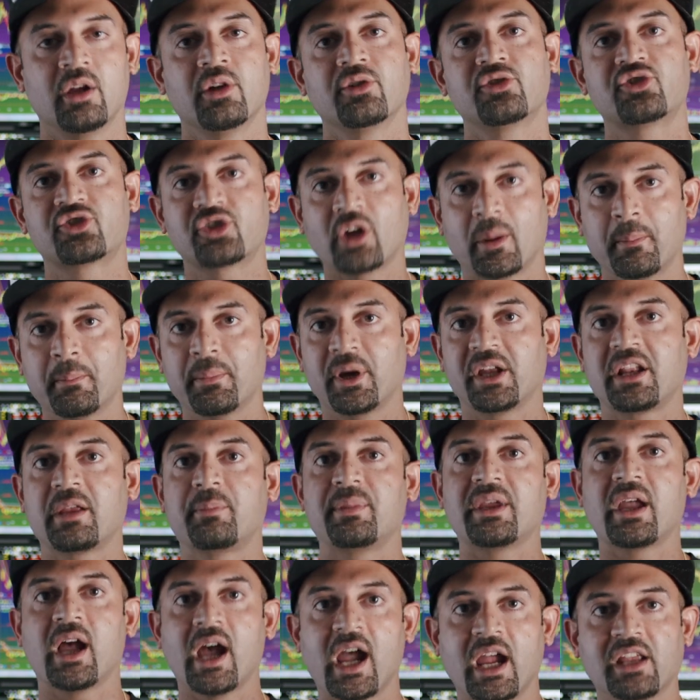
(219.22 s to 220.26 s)
Somebody
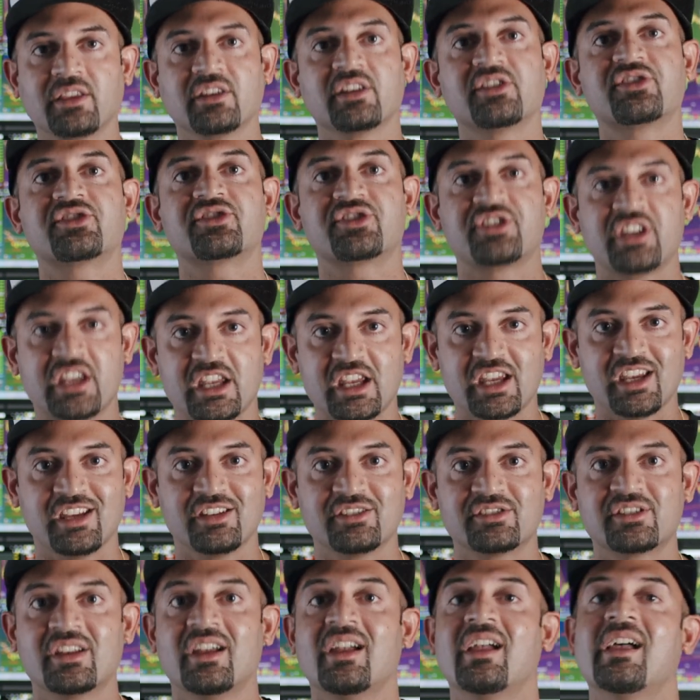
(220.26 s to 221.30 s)
behind the
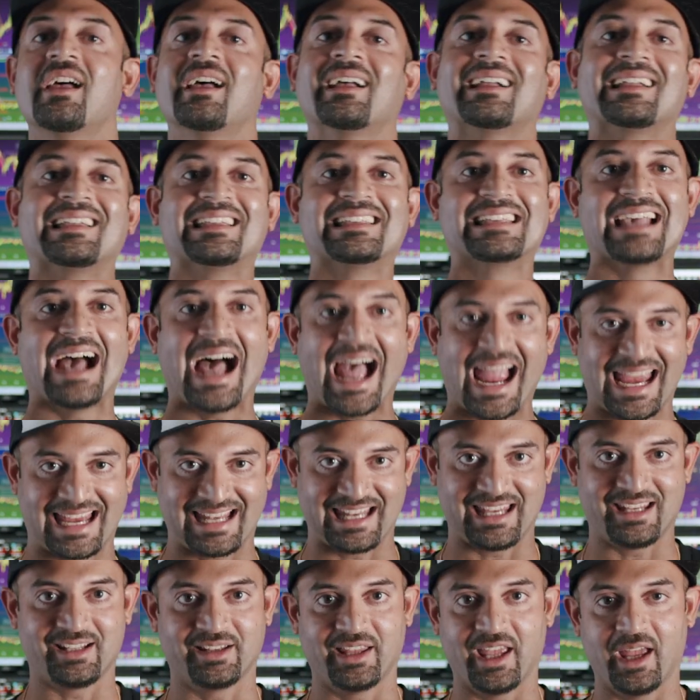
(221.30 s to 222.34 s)
scenes
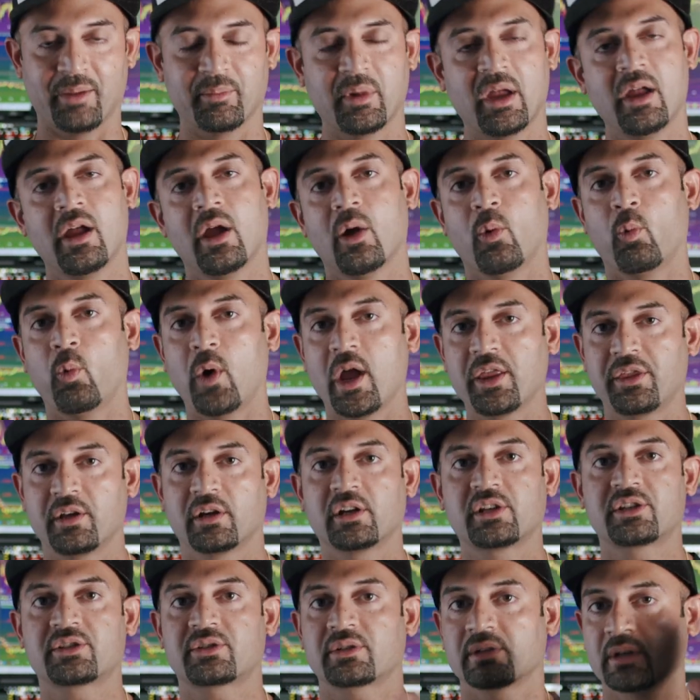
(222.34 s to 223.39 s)
guiding them,
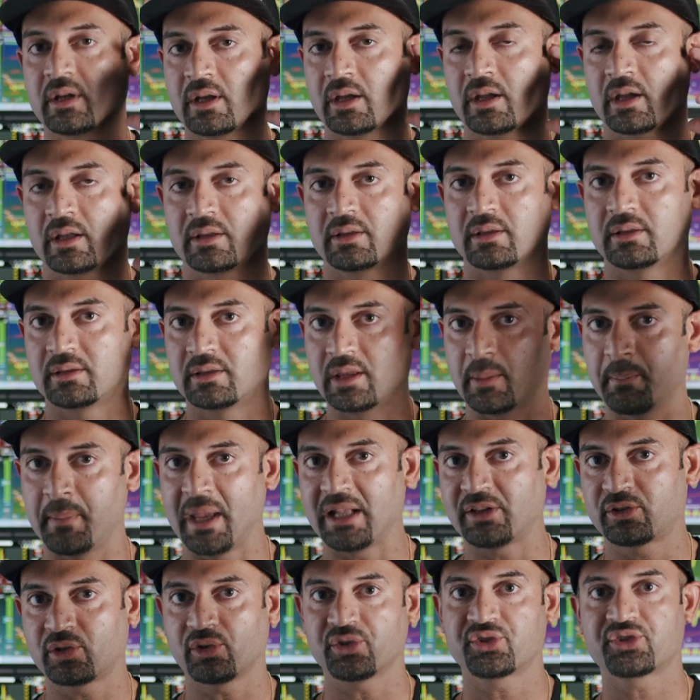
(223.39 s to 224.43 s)
whether it's the
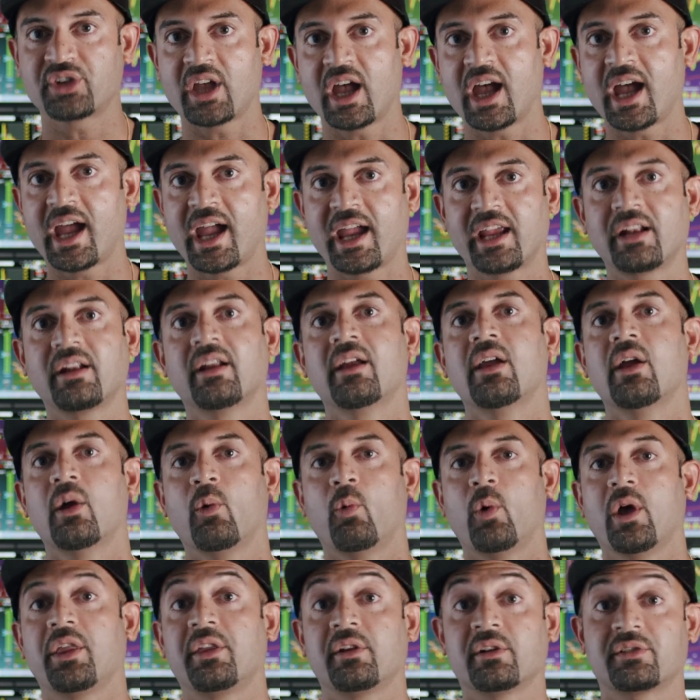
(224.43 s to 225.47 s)
mental side,
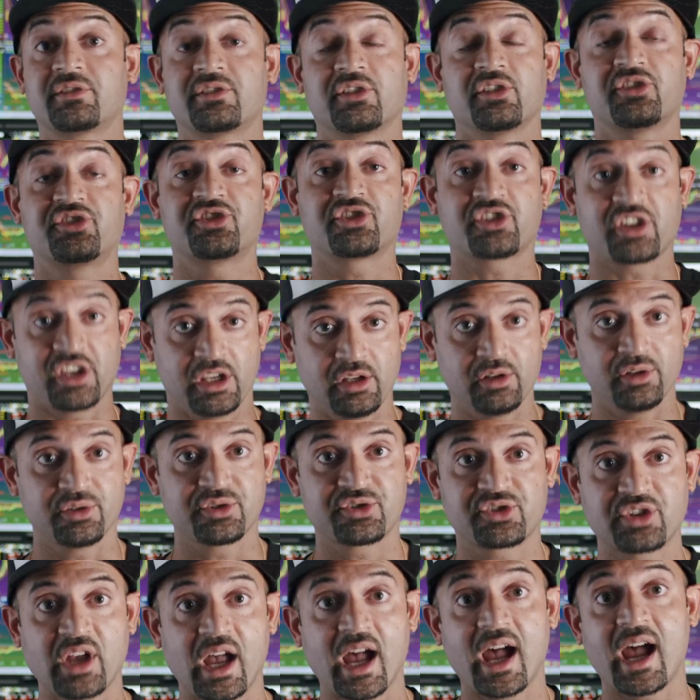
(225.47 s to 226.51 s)
whether it's the skill
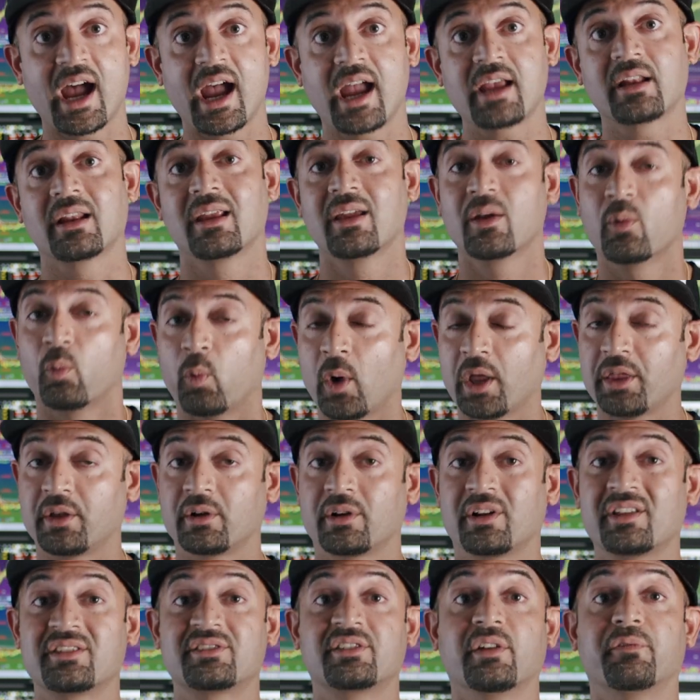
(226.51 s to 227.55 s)
side,
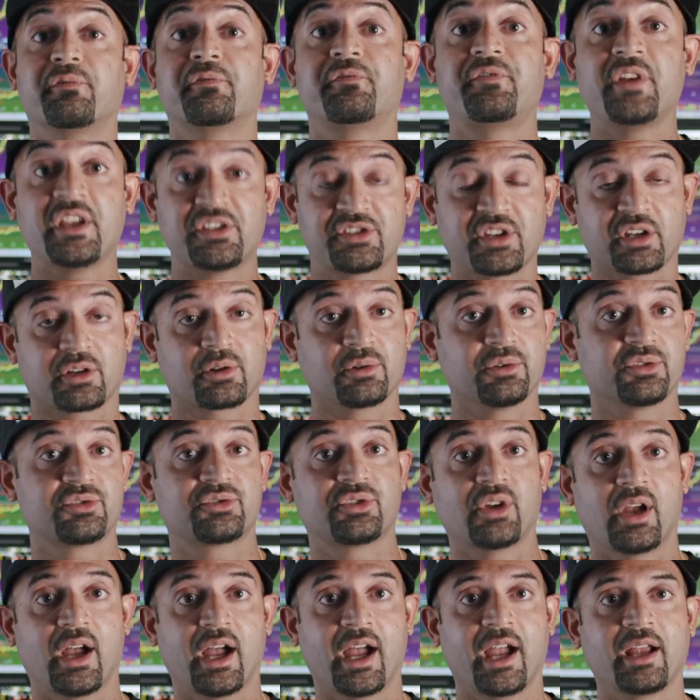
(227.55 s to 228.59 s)
whether it is the physical
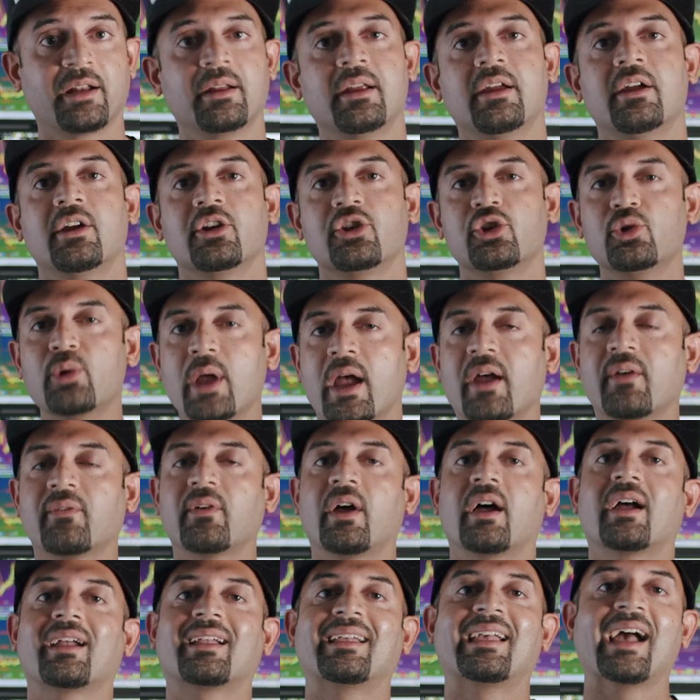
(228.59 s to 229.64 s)
side, you
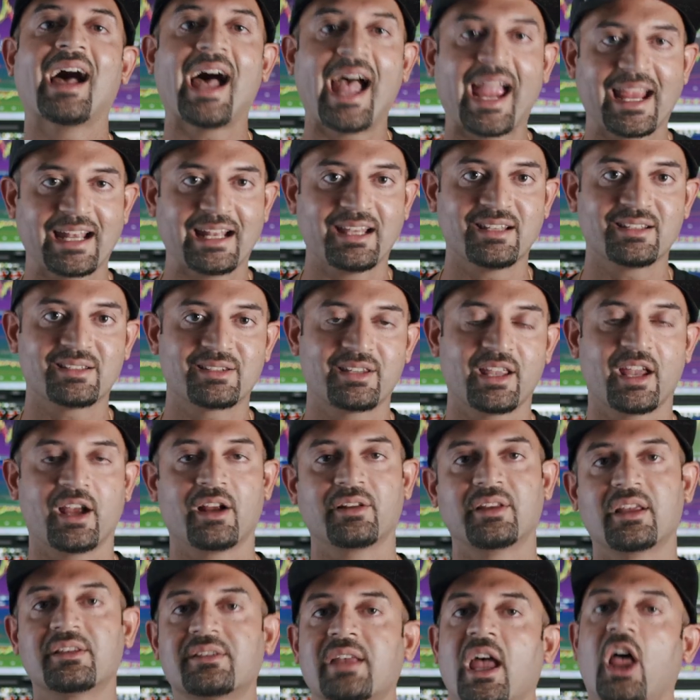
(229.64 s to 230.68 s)
have a guidance
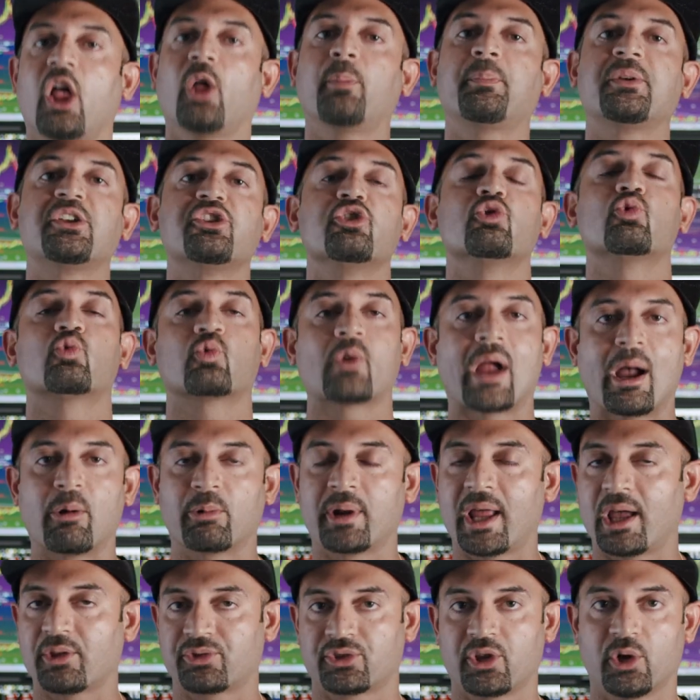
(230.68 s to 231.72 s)
there that's helping you
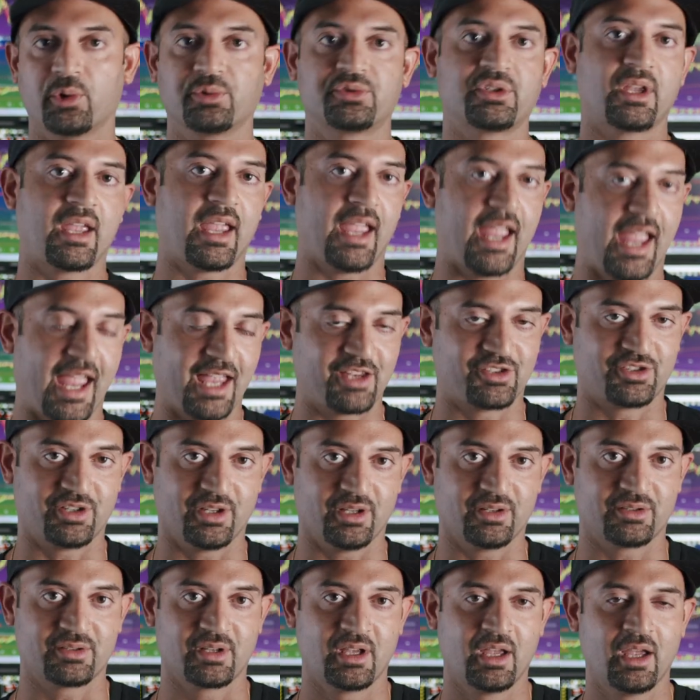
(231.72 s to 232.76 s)
round out those
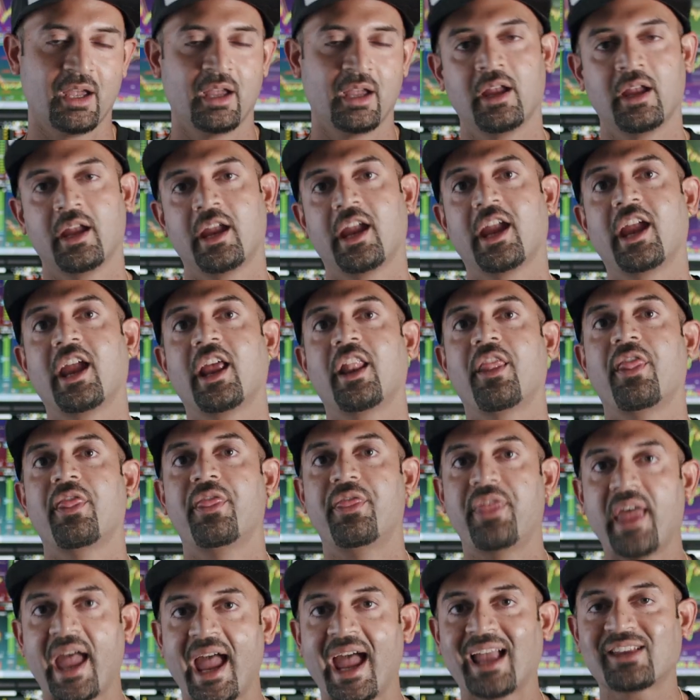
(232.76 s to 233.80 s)
edges. And
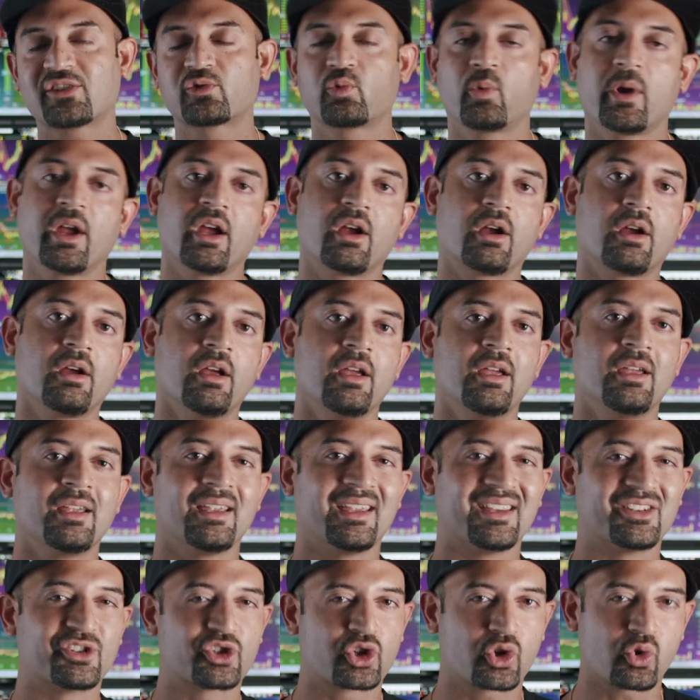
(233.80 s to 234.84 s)
that's where
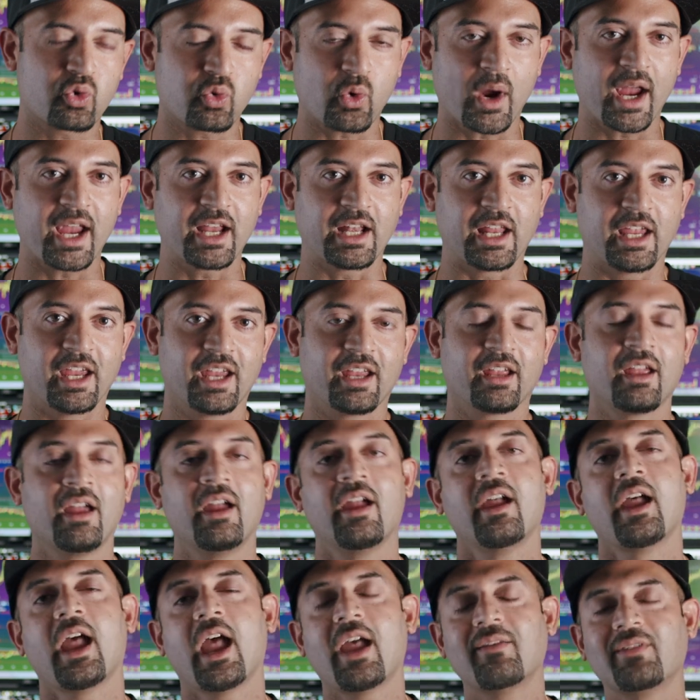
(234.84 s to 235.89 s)
in trading,
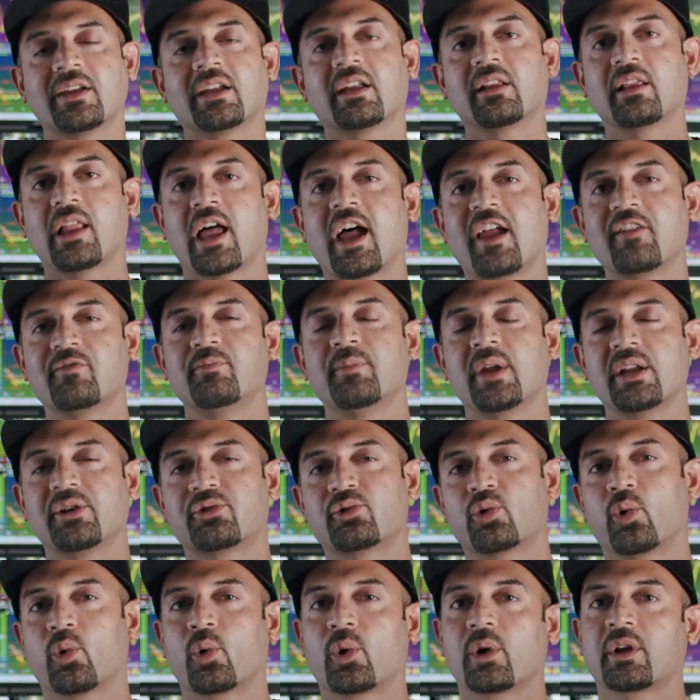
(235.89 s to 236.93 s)
having a live
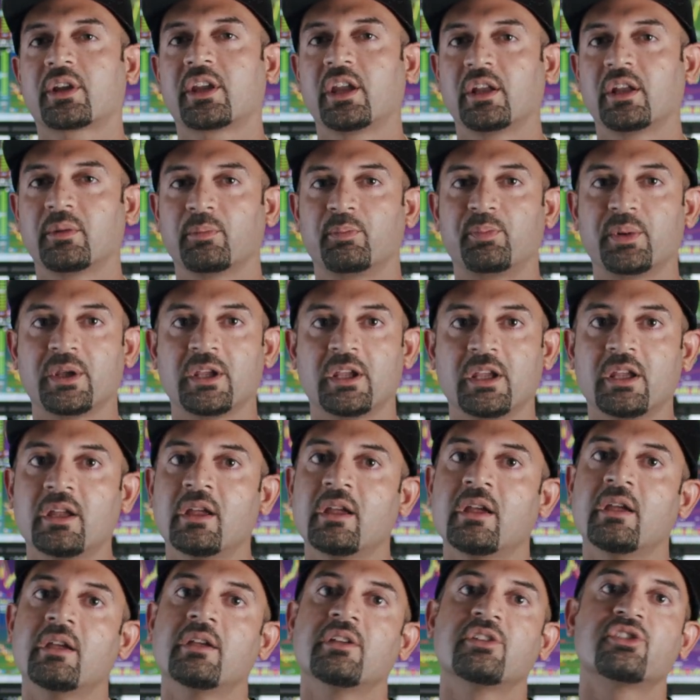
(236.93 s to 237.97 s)
mentor can be
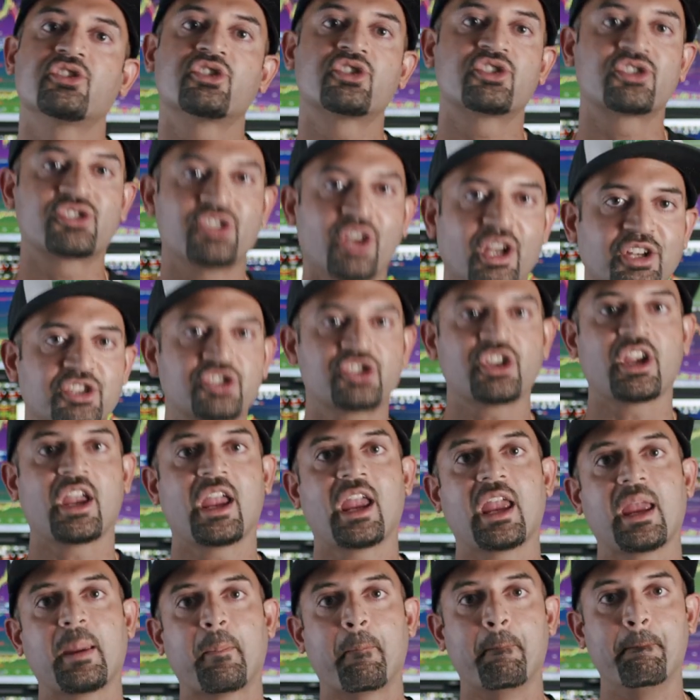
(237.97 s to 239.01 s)
such
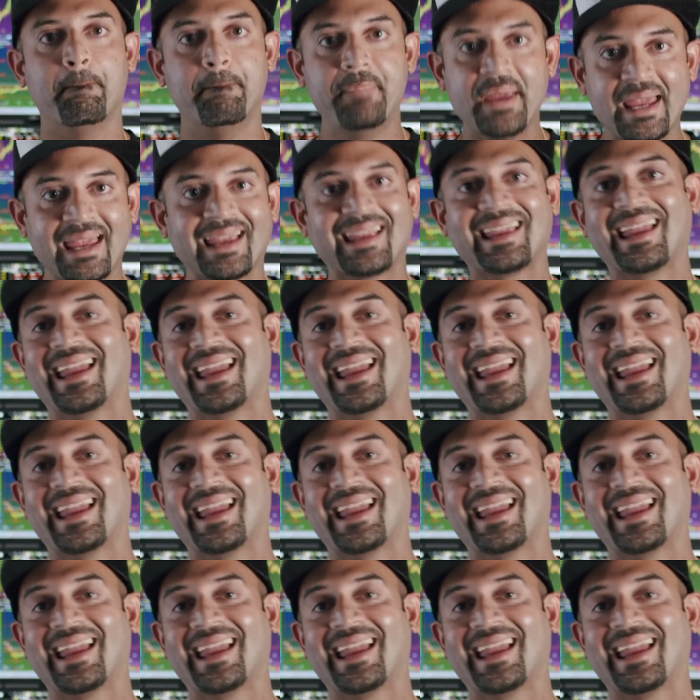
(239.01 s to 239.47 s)
a big